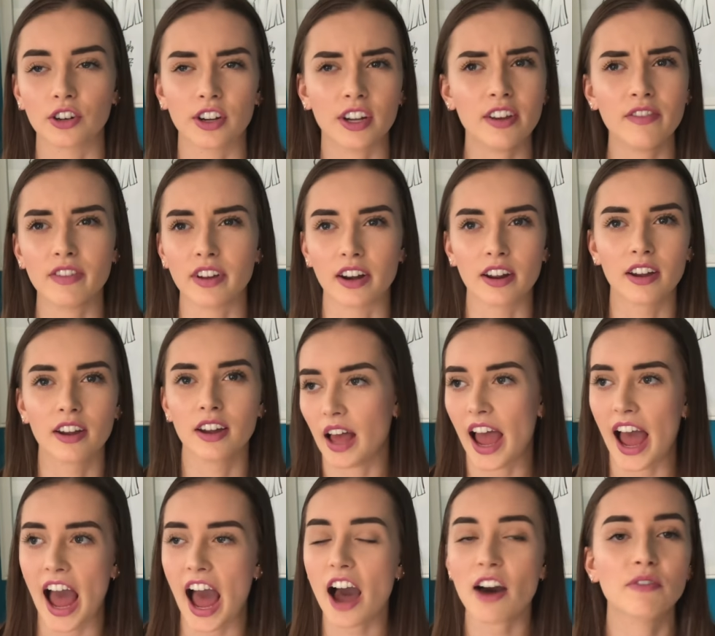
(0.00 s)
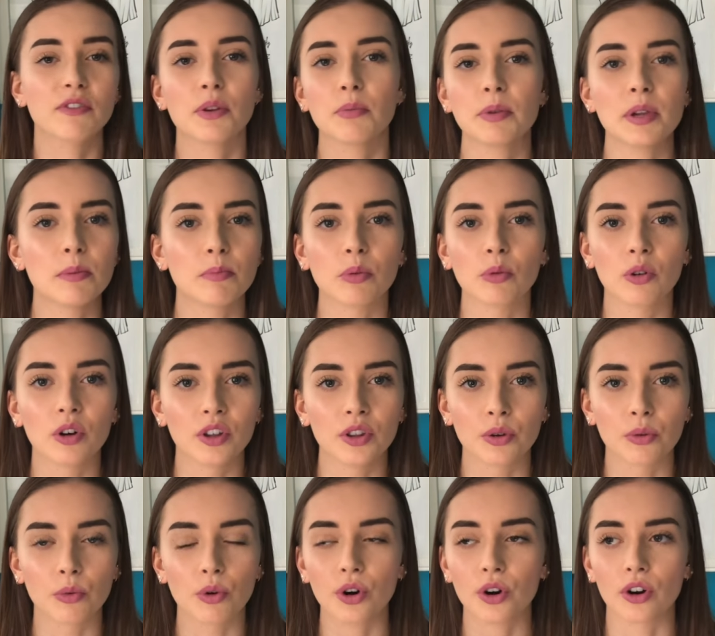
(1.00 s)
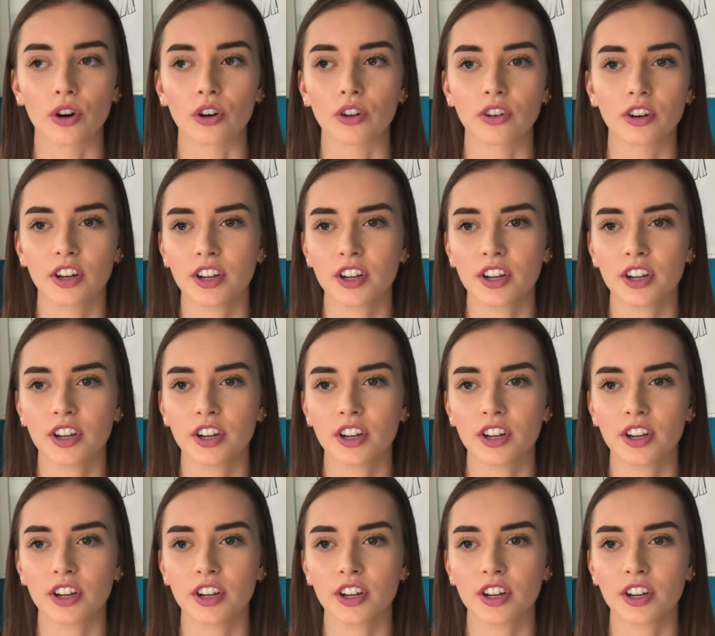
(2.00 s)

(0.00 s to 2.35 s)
or even half the people in the world,